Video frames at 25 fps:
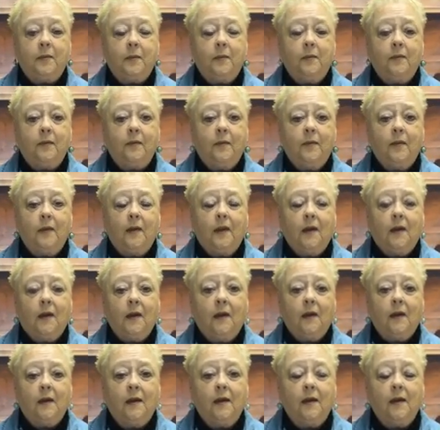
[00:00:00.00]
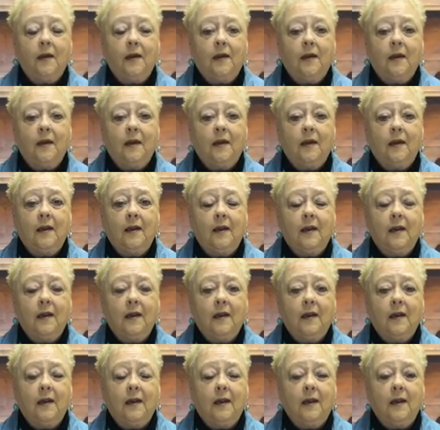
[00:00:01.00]

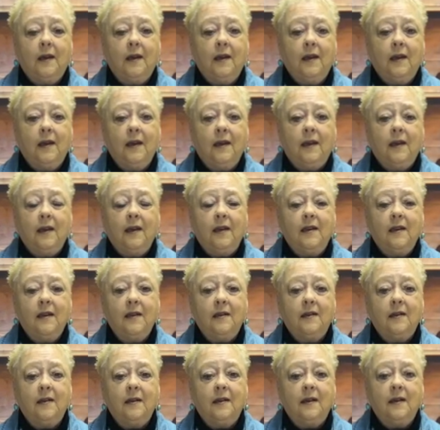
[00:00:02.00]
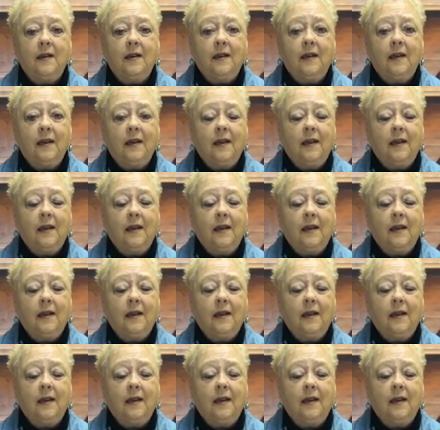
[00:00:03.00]
Nothing is said.